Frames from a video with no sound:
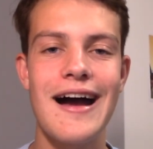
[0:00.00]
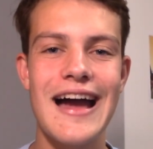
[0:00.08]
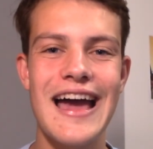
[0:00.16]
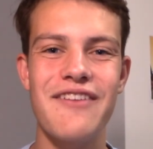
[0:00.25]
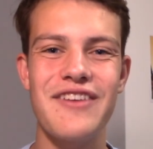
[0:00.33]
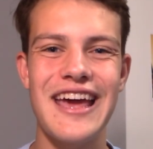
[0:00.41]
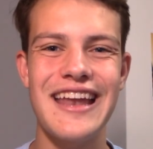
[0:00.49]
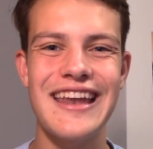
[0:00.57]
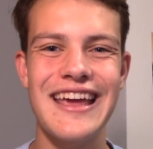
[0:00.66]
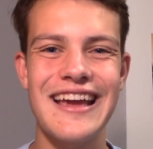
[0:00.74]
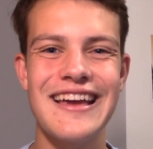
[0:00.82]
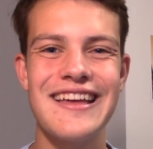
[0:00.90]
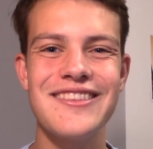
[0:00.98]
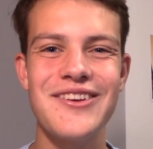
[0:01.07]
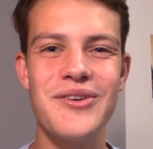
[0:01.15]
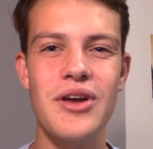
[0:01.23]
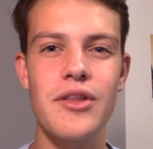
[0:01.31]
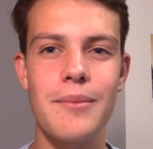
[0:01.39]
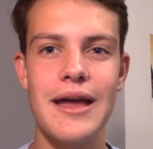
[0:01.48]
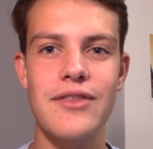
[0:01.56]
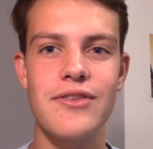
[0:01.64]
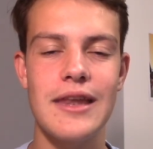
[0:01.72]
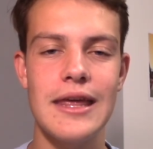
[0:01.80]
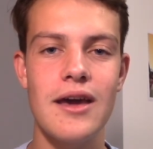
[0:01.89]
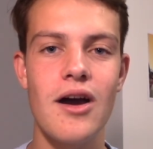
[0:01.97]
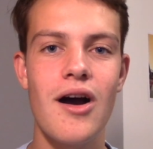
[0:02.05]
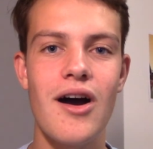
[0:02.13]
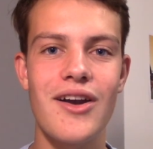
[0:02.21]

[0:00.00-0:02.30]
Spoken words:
I have it ending 2-0 to Man City